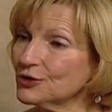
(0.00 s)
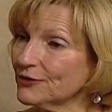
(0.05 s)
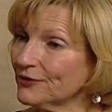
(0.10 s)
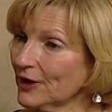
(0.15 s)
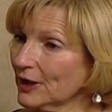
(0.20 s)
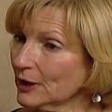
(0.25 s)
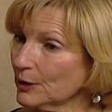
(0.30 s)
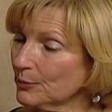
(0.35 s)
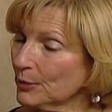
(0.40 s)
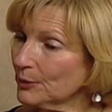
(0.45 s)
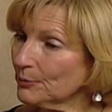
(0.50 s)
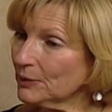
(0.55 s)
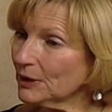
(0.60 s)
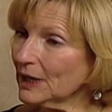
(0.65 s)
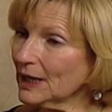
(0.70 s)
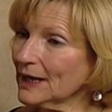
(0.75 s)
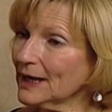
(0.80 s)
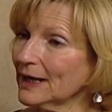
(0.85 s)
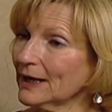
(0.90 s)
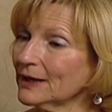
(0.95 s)
develop a
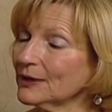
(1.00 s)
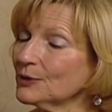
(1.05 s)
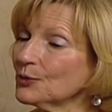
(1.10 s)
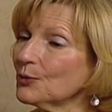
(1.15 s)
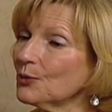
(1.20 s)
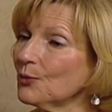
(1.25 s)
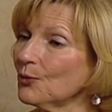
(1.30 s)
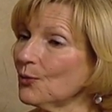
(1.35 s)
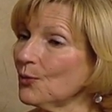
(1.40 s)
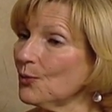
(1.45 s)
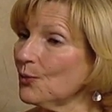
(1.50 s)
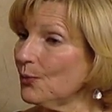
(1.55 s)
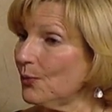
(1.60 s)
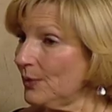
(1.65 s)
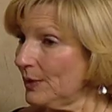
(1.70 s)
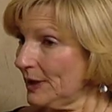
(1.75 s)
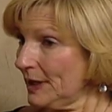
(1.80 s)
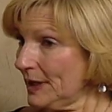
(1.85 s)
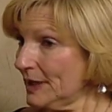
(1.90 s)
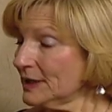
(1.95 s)
plan
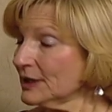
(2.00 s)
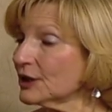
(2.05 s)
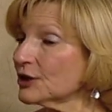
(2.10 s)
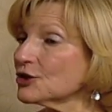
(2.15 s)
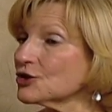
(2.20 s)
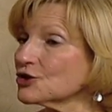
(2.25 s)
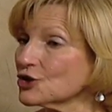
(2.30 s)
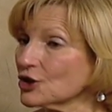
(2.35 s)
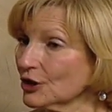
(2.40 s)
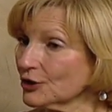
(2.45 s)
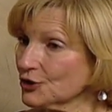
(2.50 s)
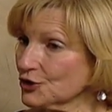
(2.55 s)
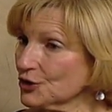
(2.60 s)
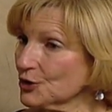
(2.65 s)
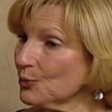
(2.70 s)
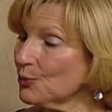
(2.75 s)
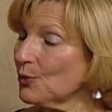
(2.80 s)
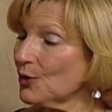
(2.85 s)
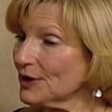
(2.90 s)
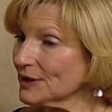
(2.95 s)
in
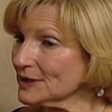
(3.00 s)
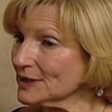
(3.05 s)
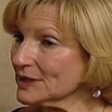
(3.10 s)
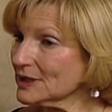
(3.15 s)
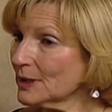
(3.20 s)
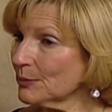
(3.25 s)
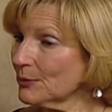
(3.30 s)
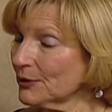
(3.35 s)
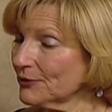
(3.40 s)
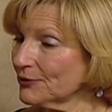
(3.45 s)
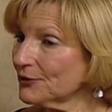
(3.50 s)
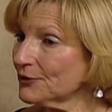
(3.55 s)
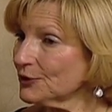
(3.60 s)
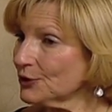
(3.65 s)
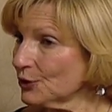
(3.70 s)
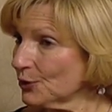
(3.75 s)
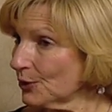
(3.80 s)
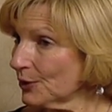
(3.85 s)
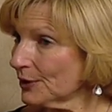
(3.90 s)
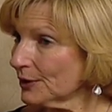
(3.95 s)
conjunction with some of
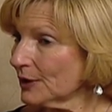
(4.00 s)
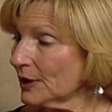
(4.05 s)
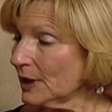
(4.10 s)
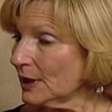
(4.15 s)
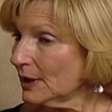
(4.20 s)
your